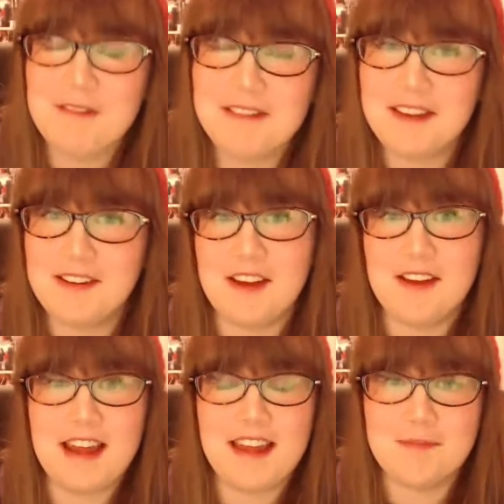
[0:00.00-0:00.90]
also
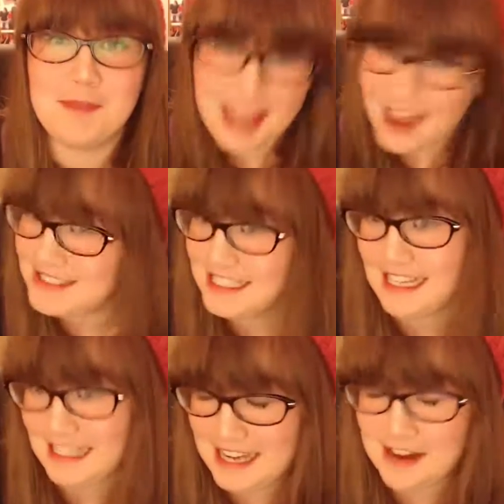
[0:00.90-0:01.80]
known as Makadi.